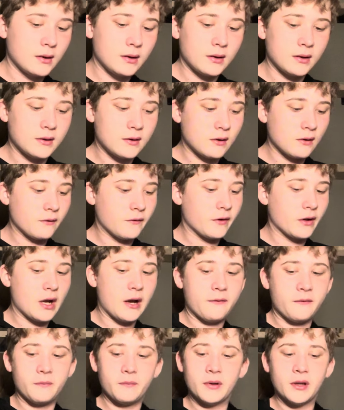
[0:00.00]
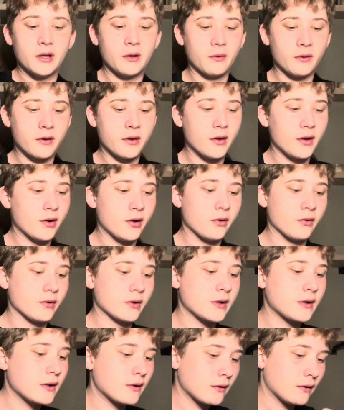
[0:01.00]
So if you're not familiar with
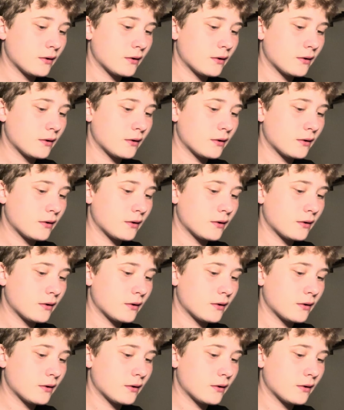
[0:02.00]
those,